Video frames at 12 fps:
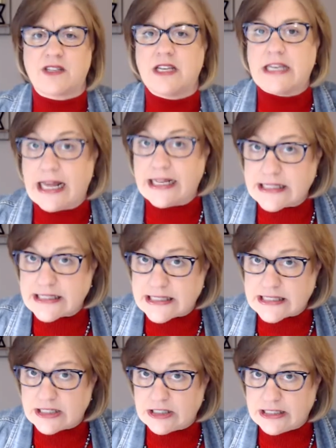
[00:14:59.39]
Not
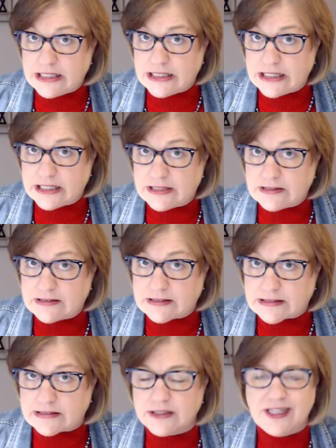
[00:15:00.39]
necessarily in that order.